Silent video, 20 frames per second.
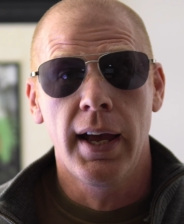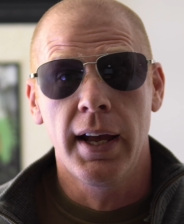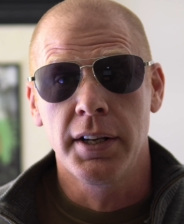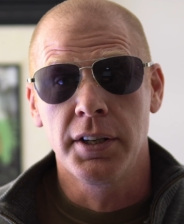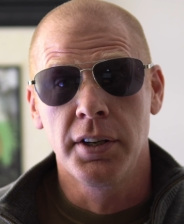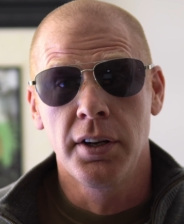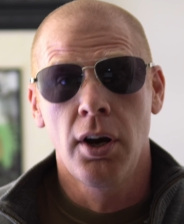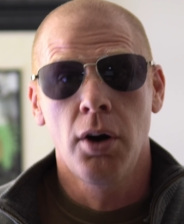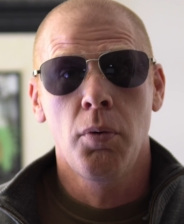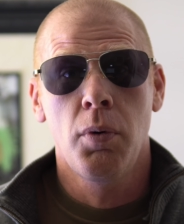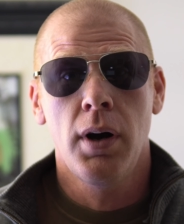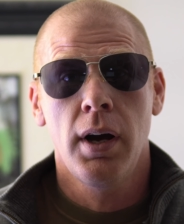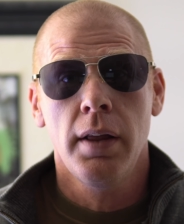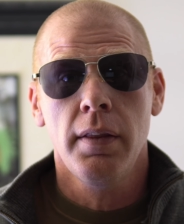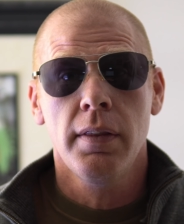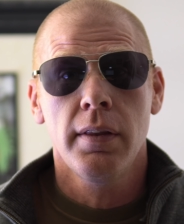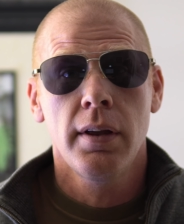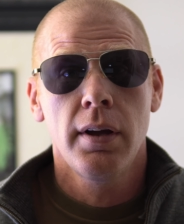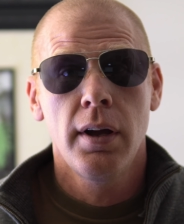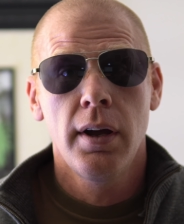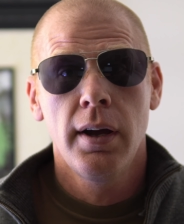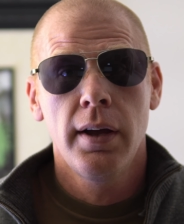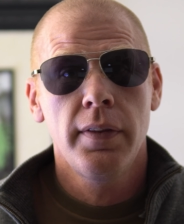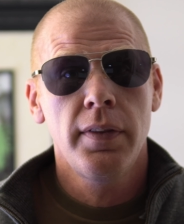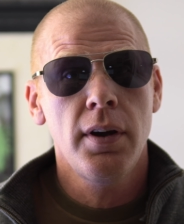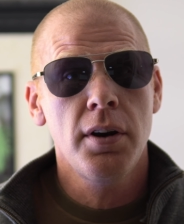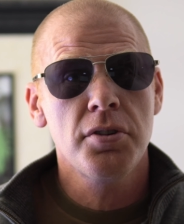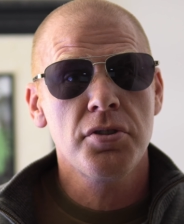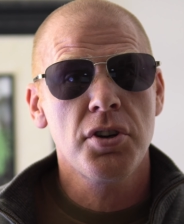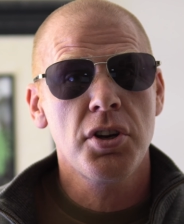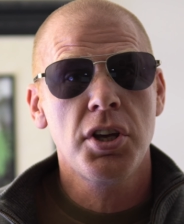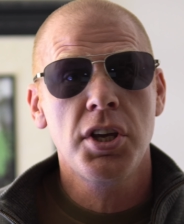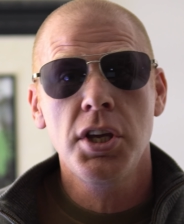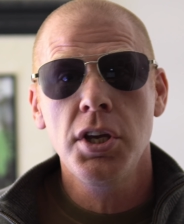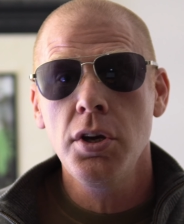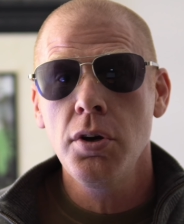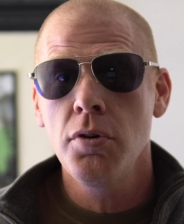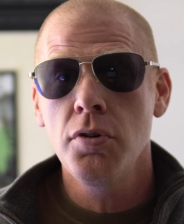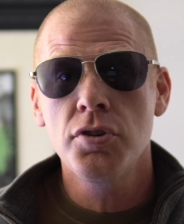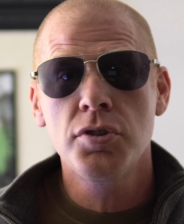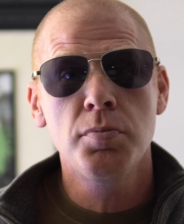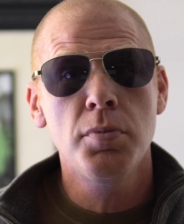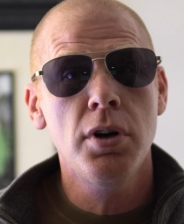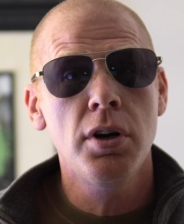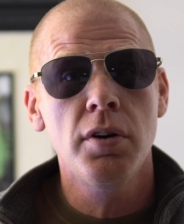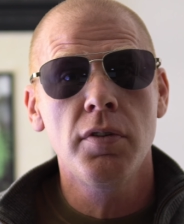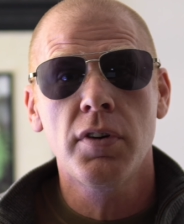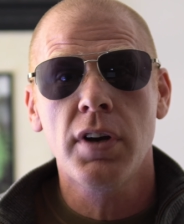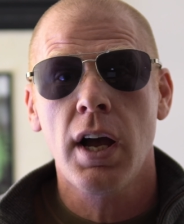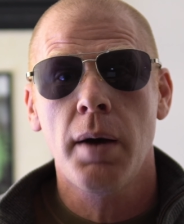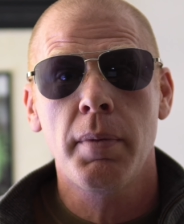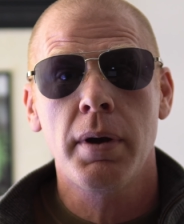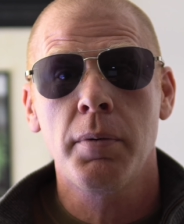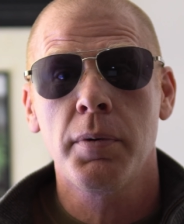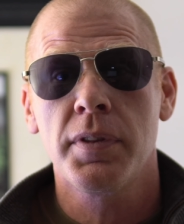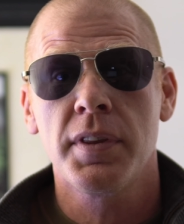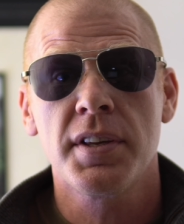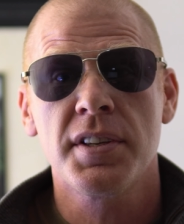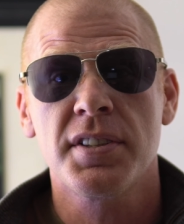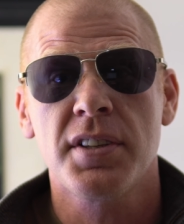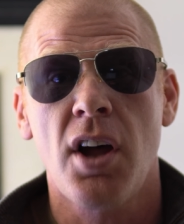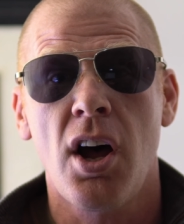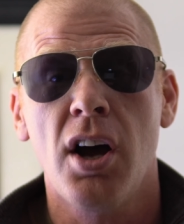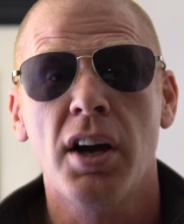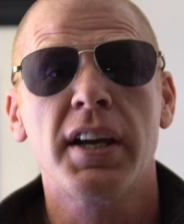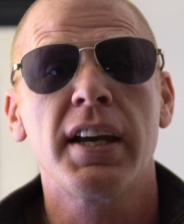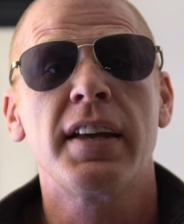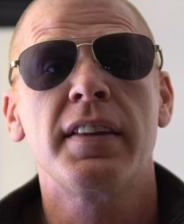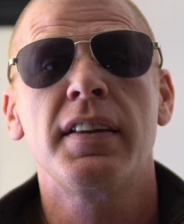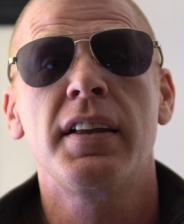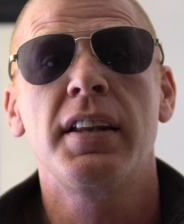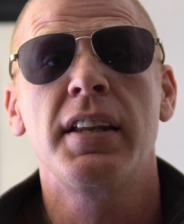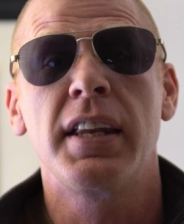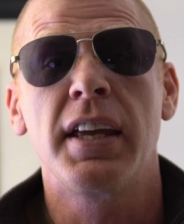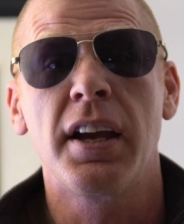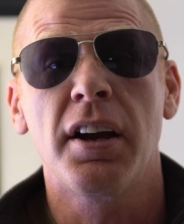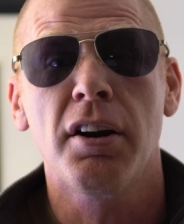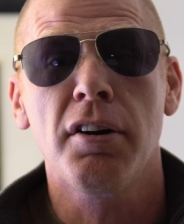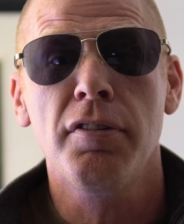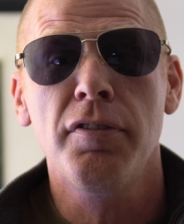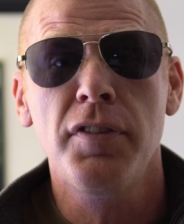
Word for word: And you know what? There's a huge move coming with this stock in the near